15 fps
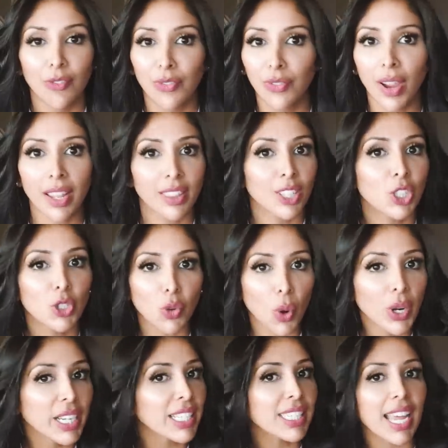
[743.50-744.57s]
the
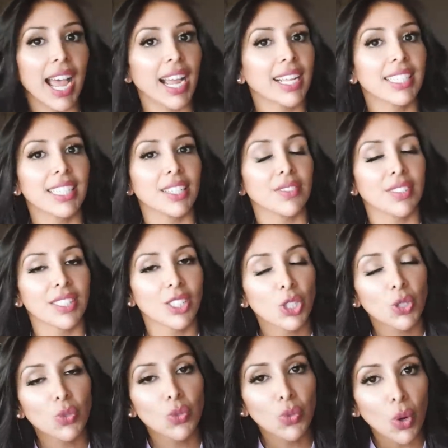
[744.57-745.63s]
strongest actives, the
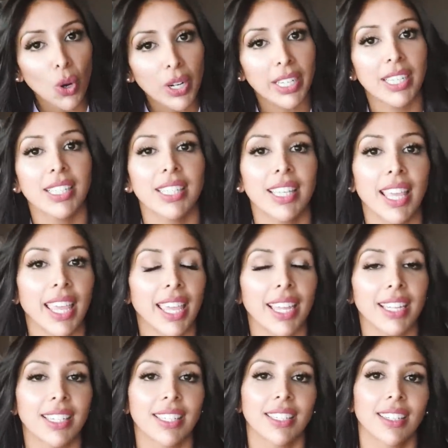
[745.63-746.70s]
strongest
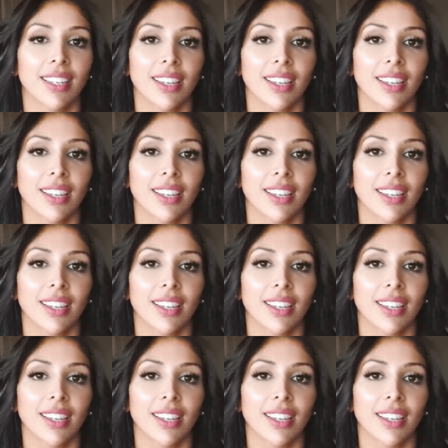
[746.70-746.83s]
kit